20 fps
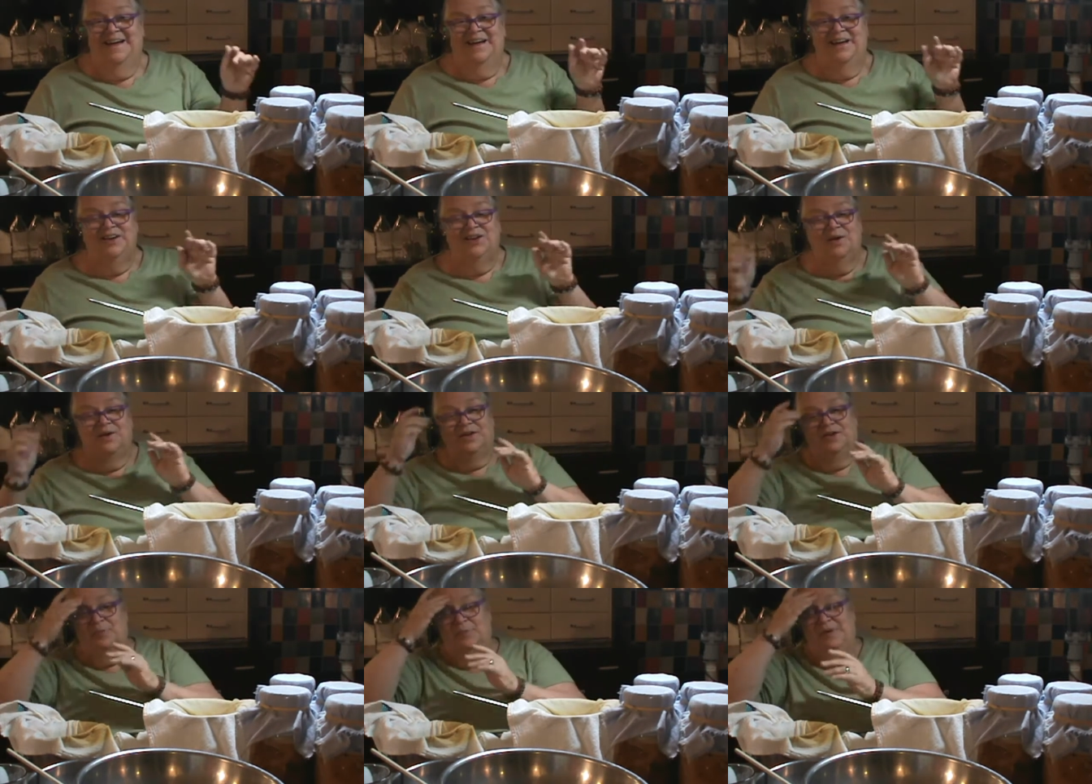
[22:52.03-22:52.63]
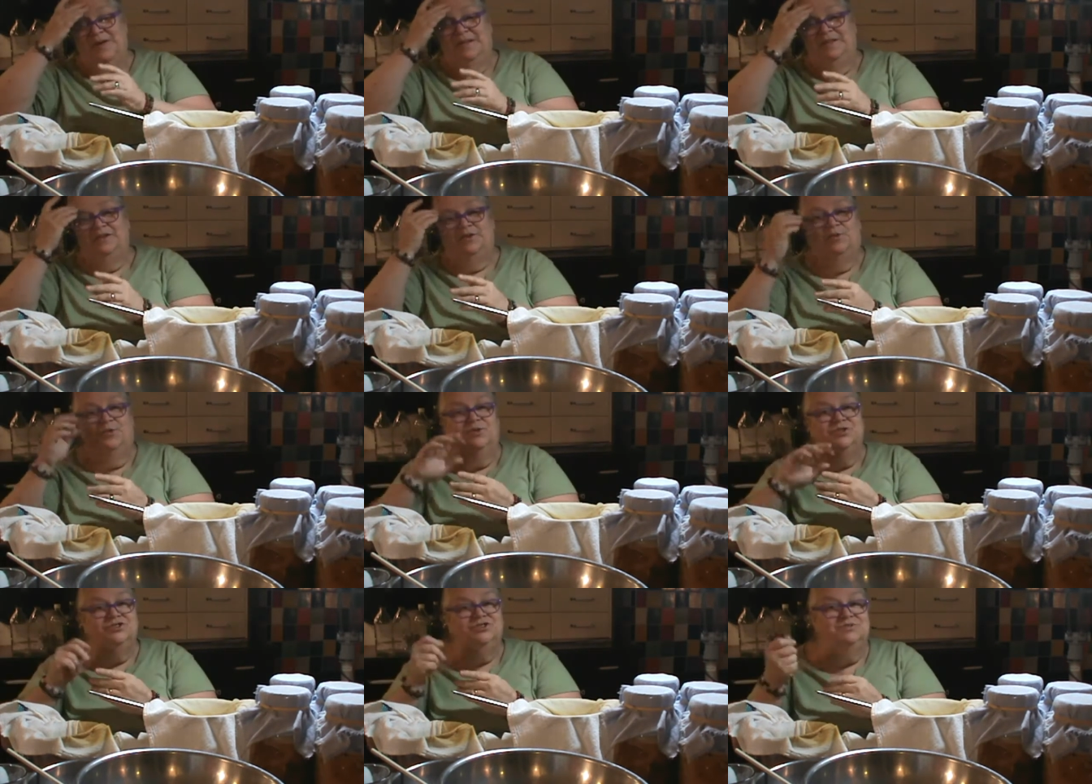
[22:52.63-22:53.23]
you peel an
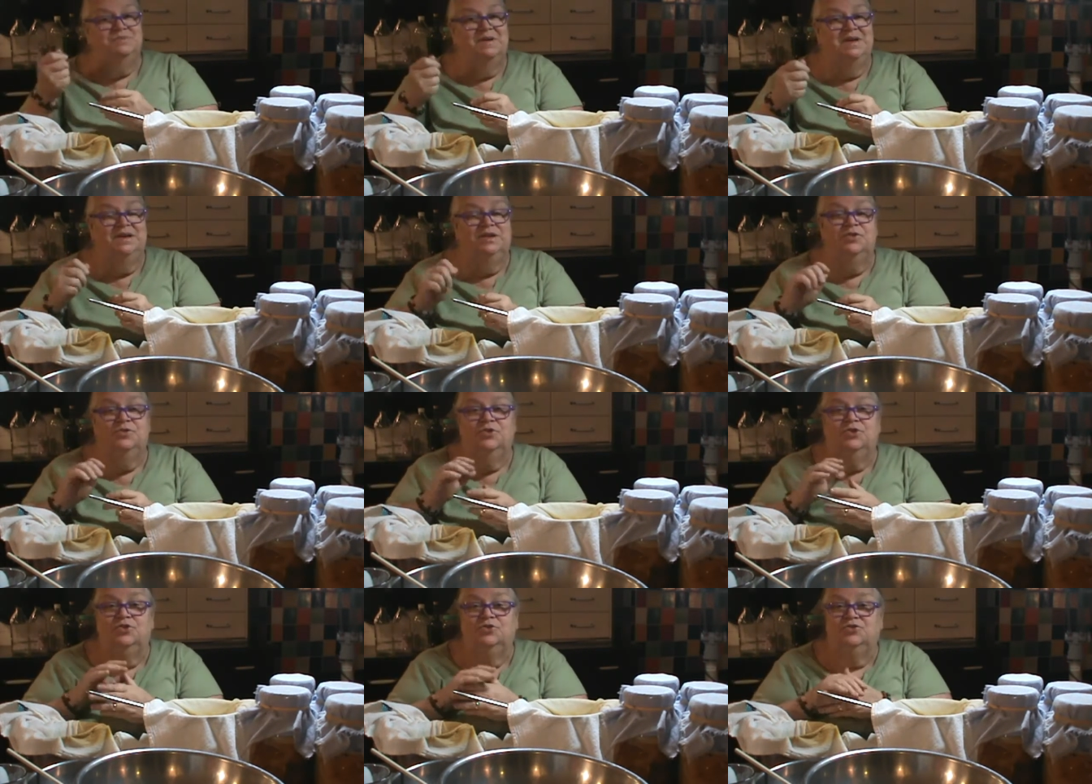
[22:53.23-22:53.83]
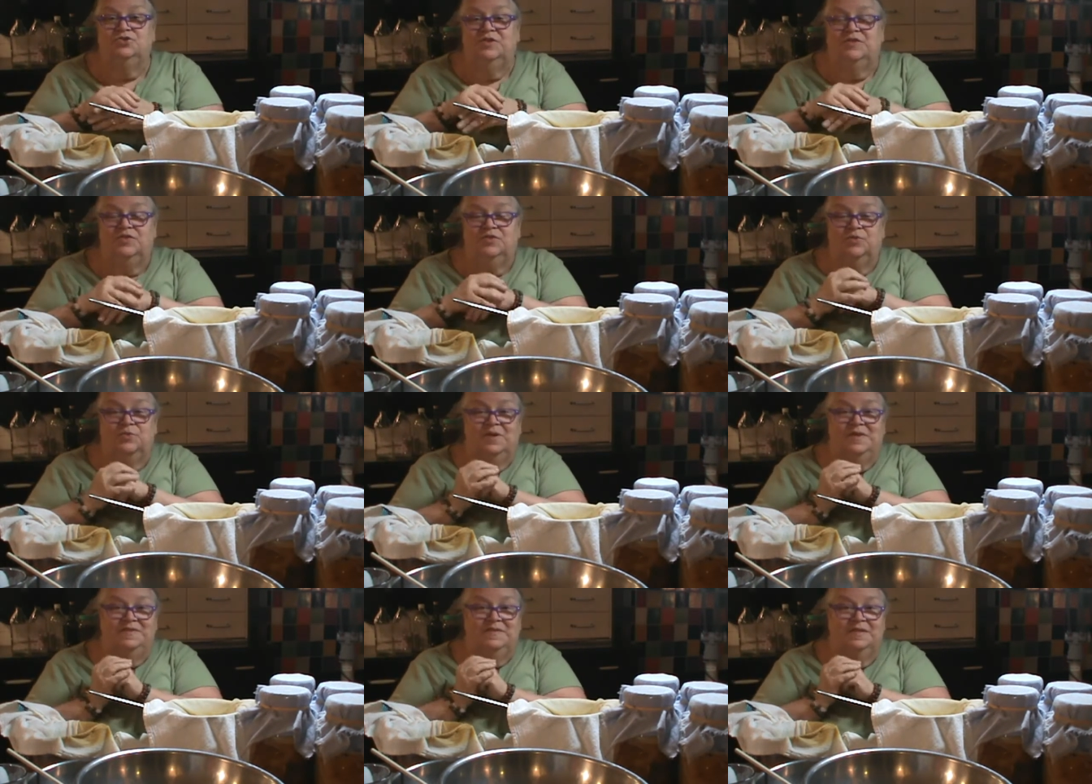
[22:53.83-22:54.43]
orange to eat it, or you just
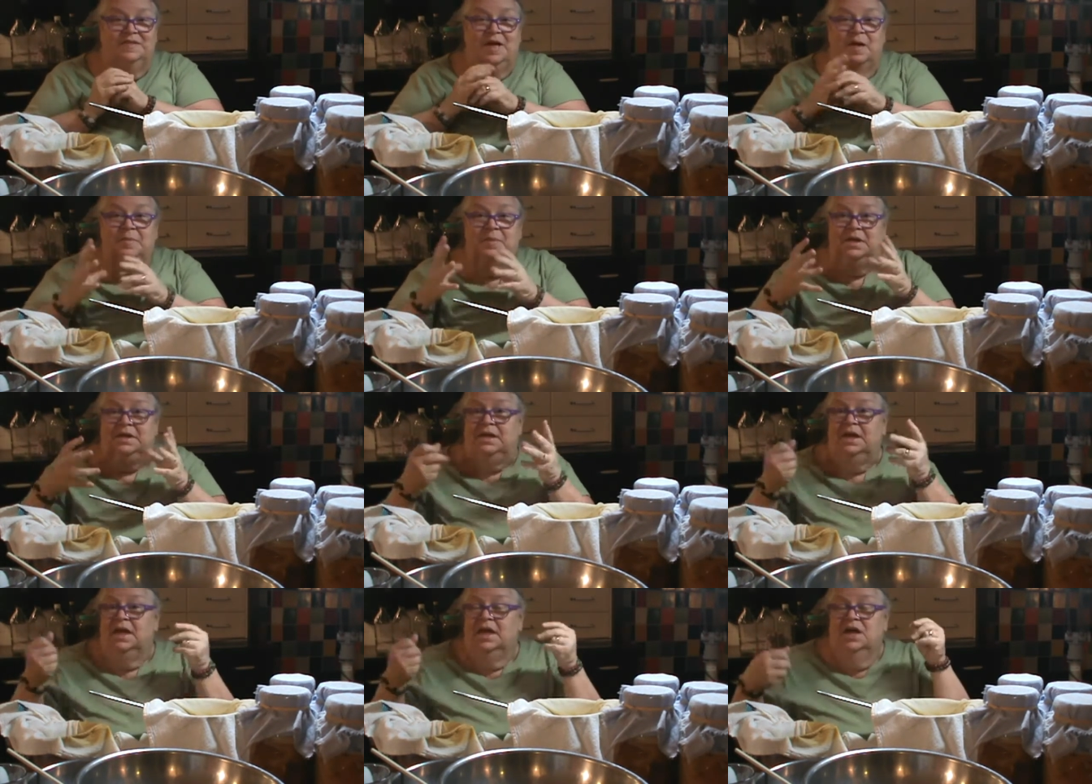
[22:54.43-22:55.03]
squeeze a lemon